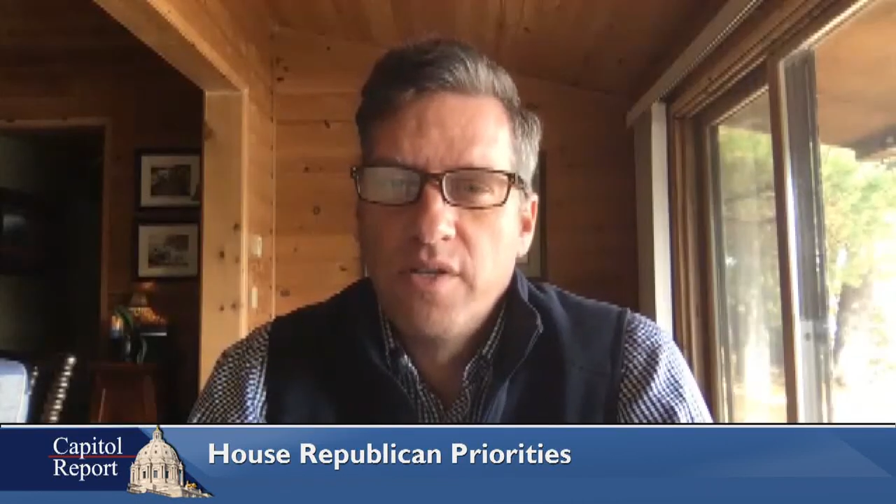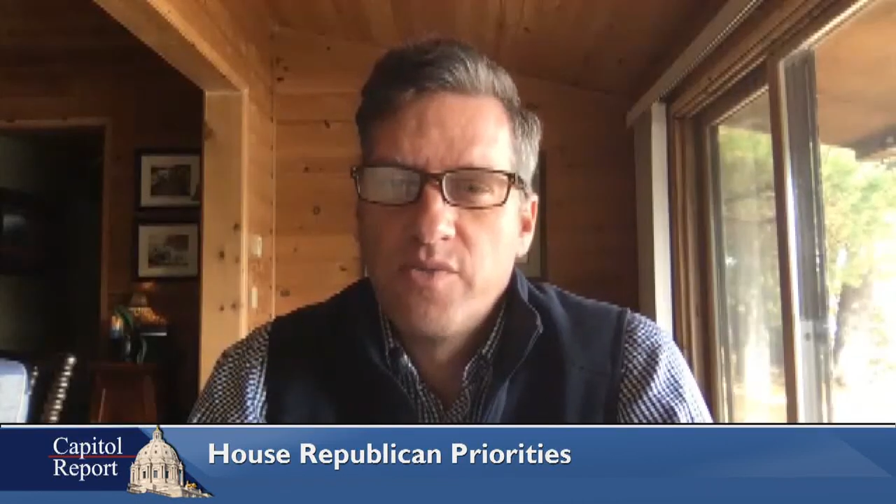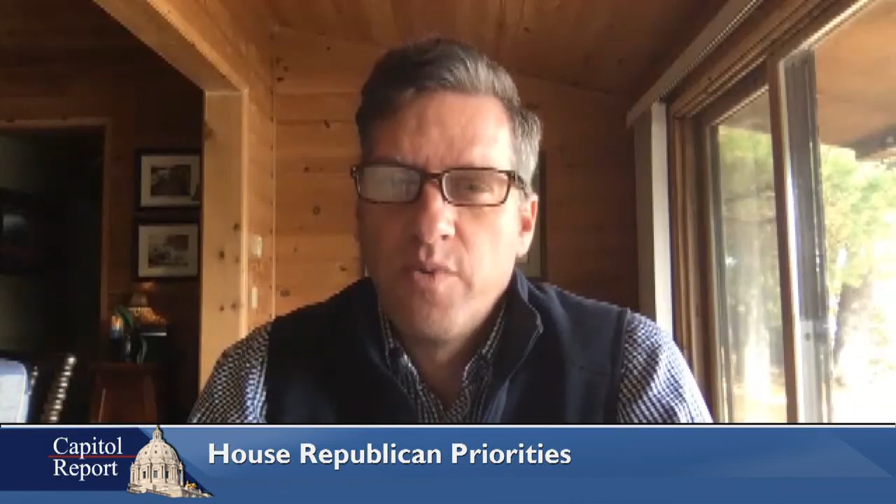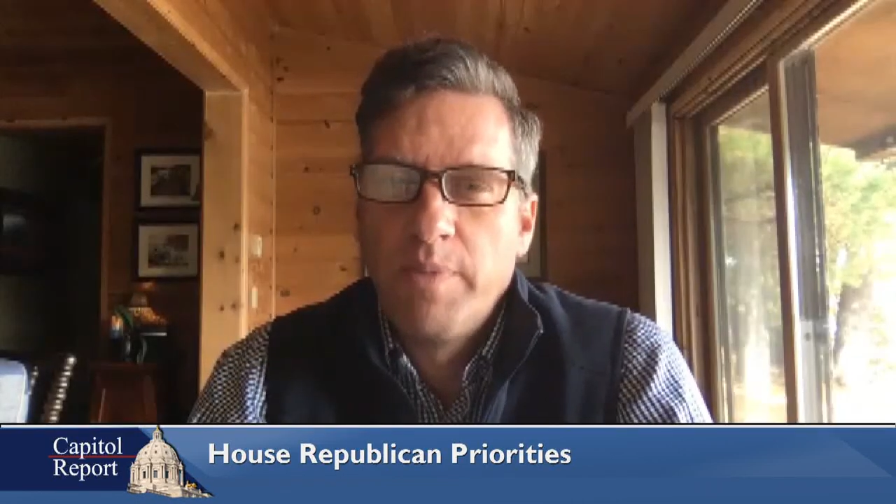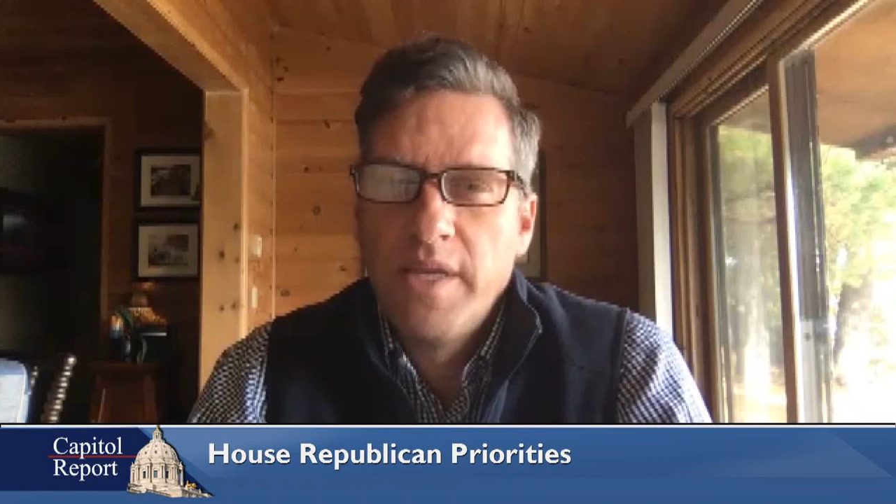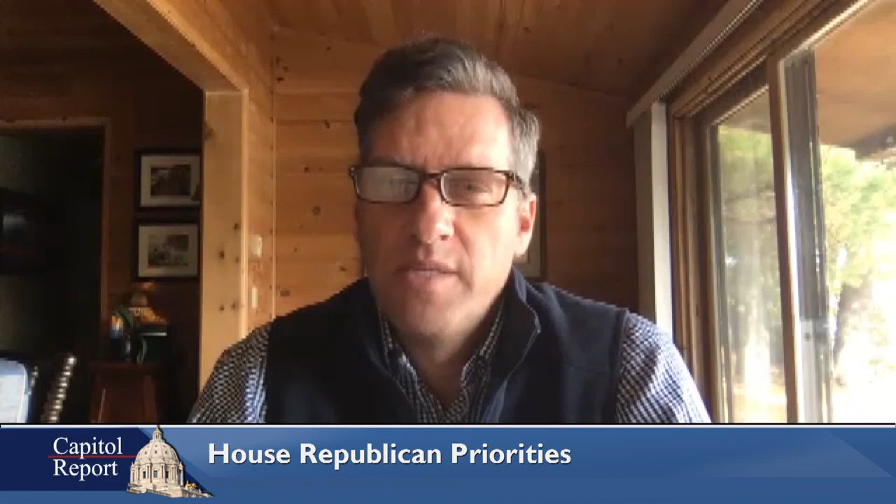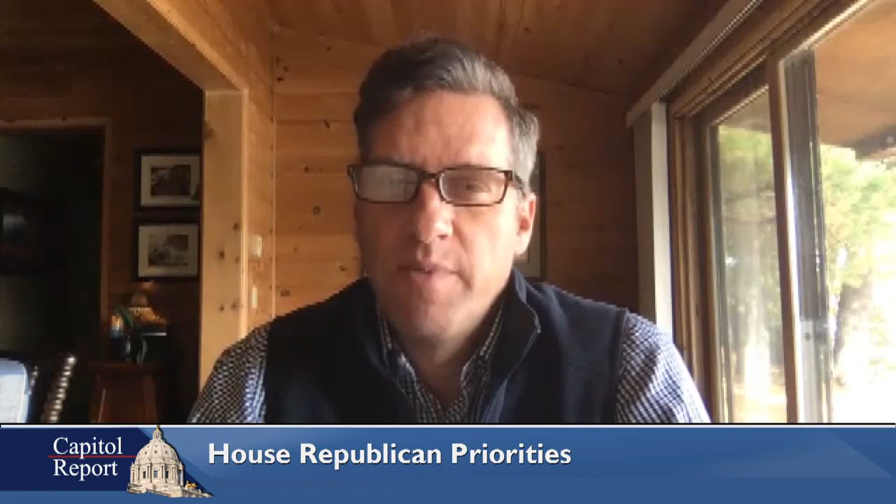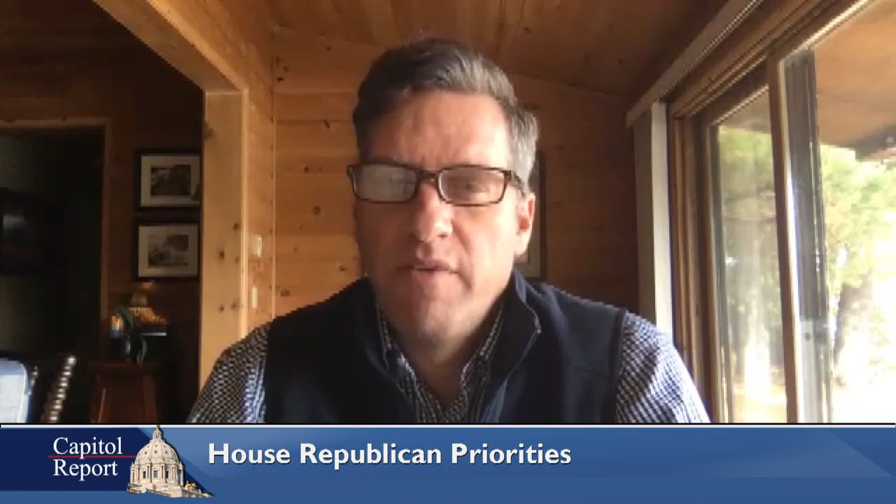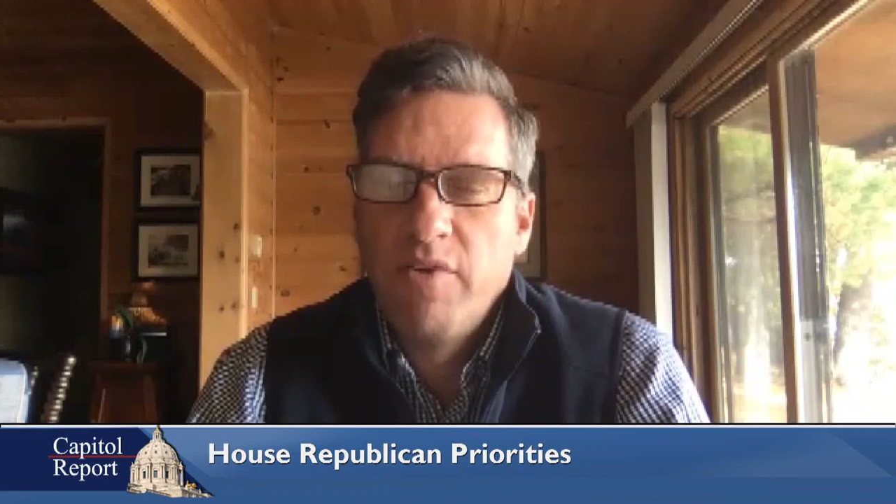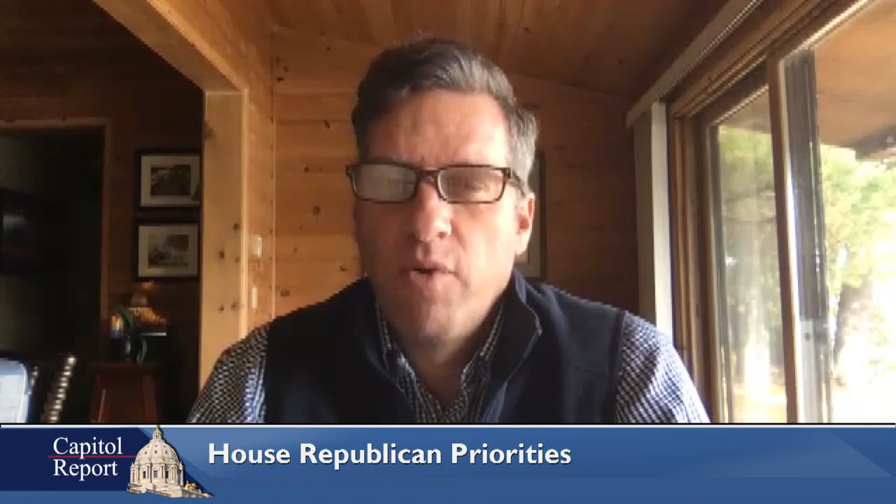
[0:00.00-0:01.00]
It's
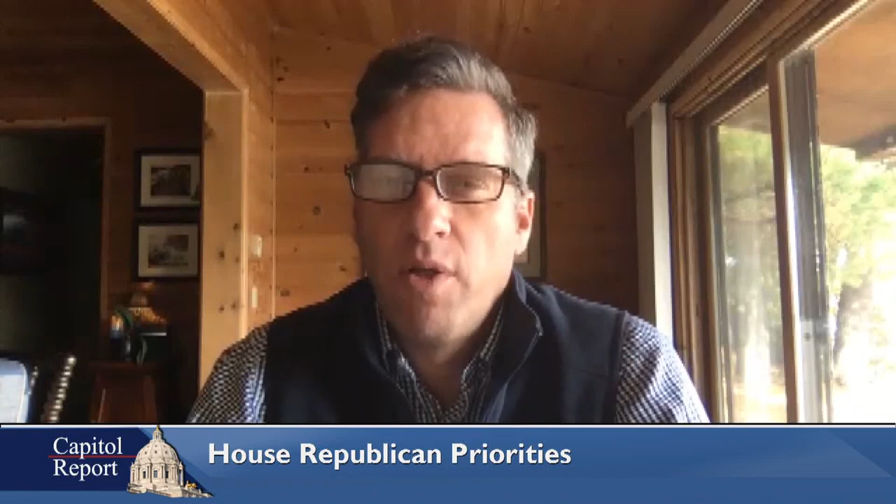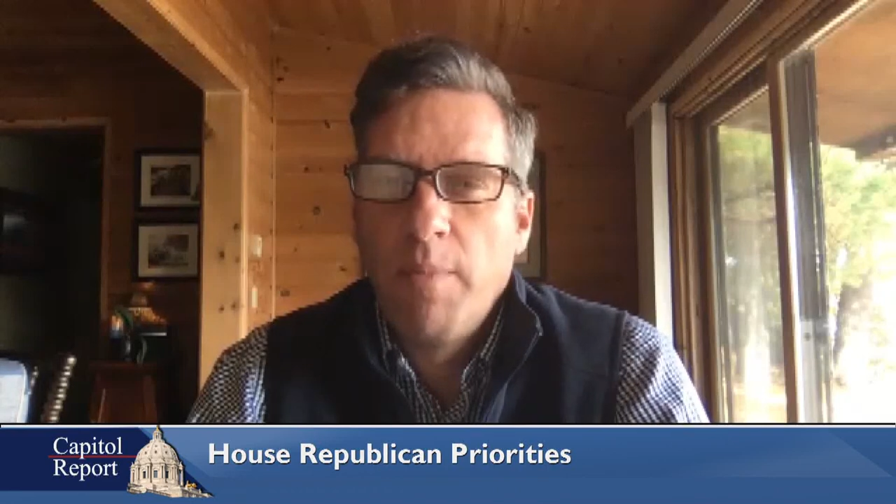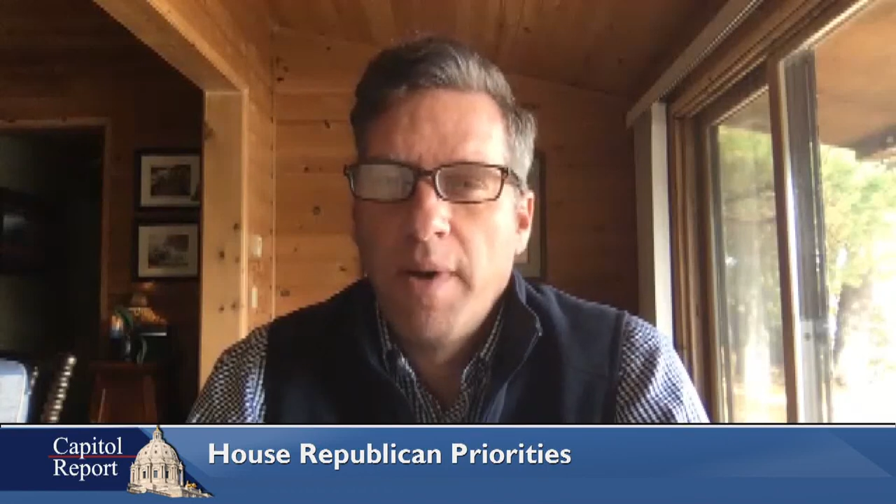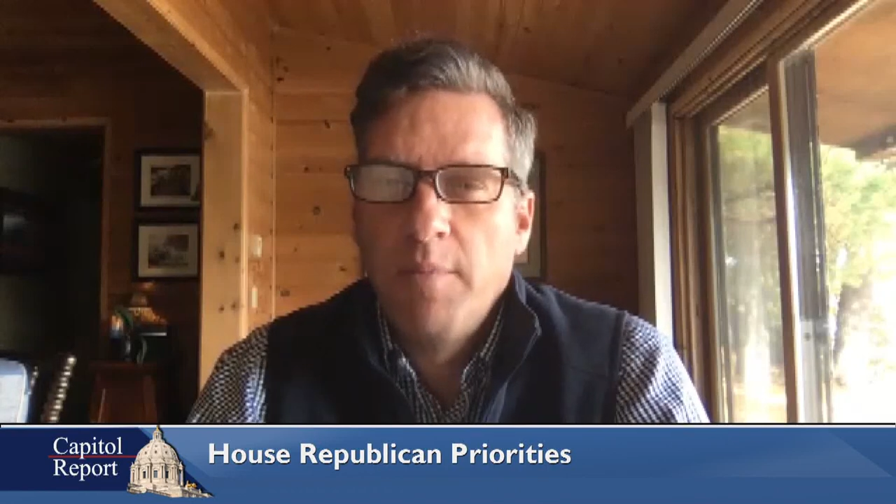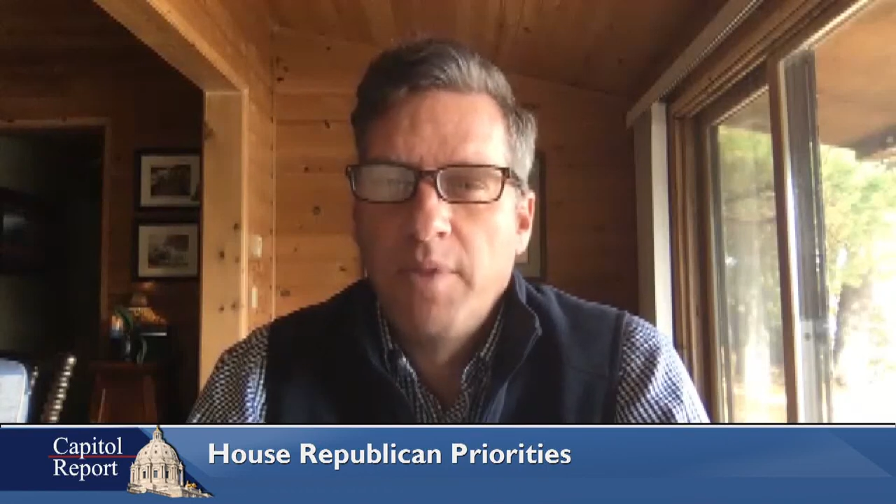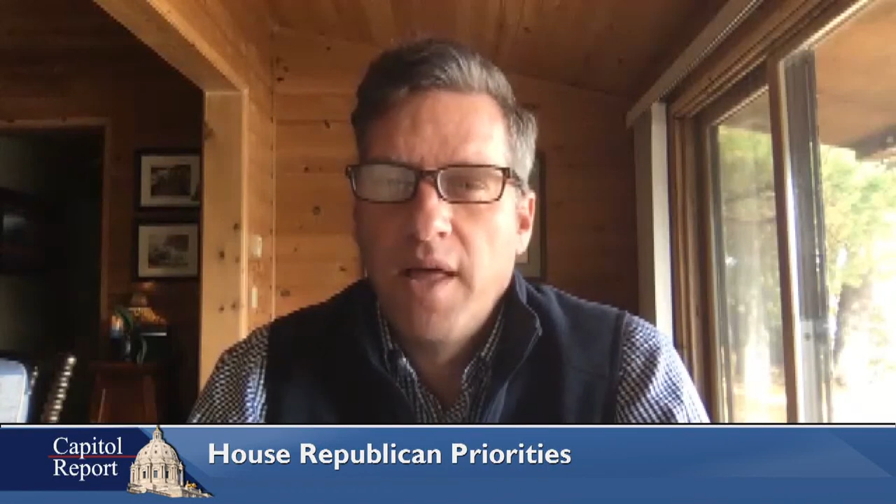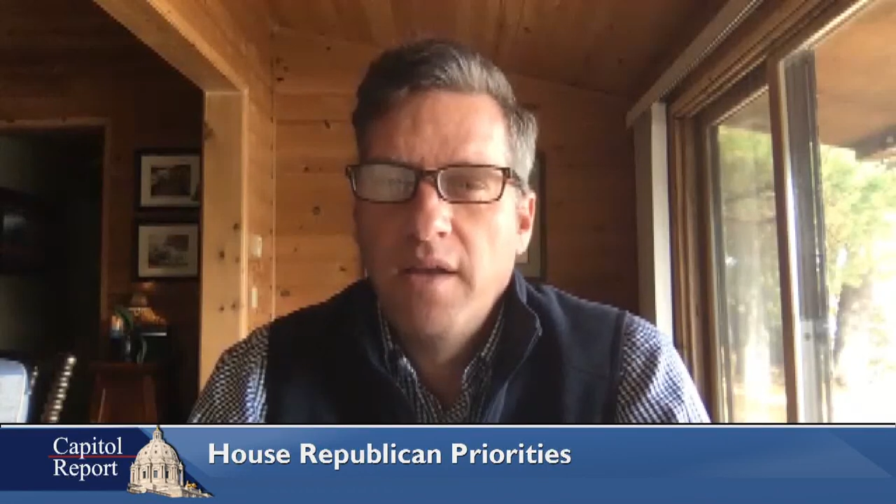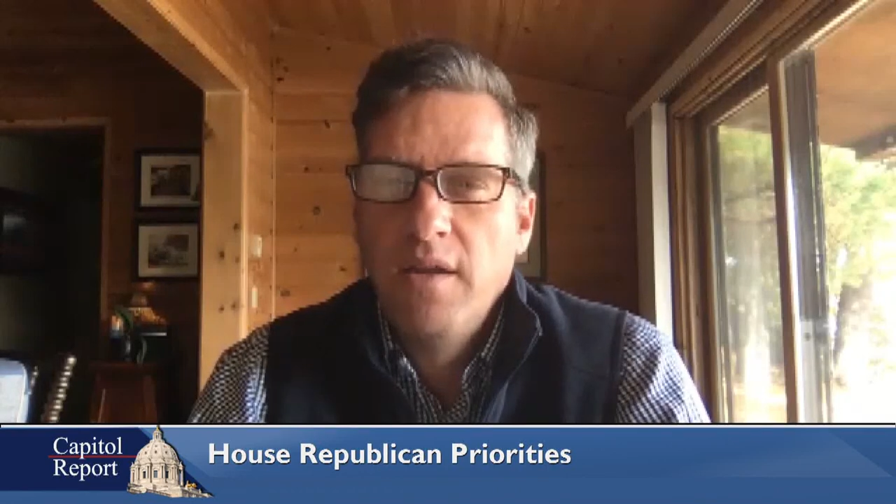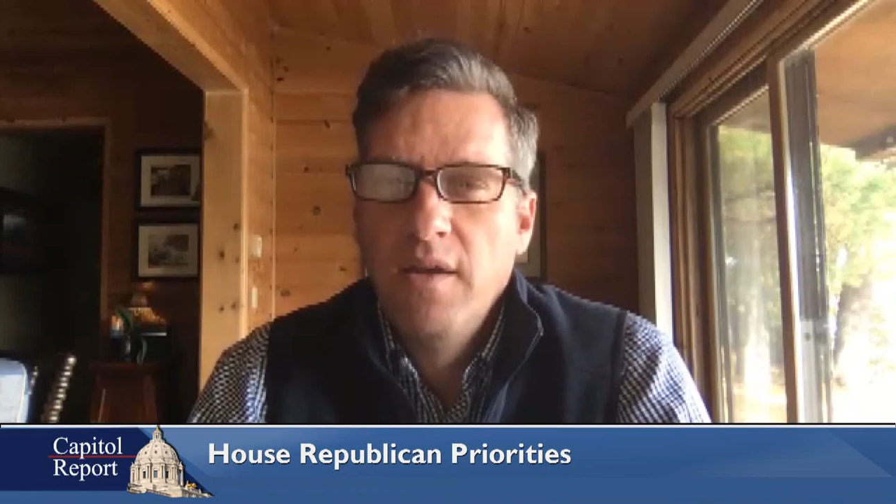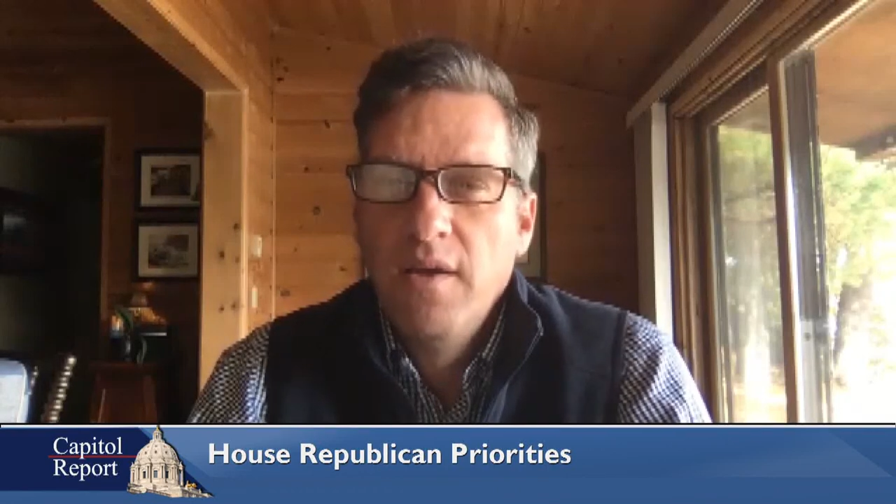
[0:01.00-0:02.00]
replacement of an oil pipeline